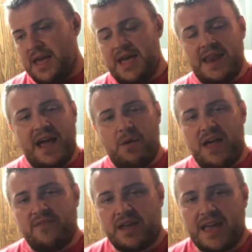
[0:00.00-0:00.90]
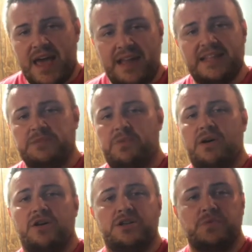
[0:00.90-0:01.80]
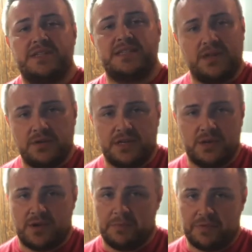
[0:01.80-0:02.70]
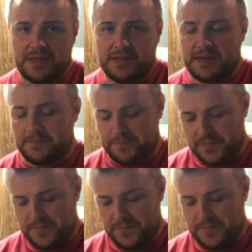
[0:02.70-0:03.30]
and now I have a keg that's purged with CO2 completely.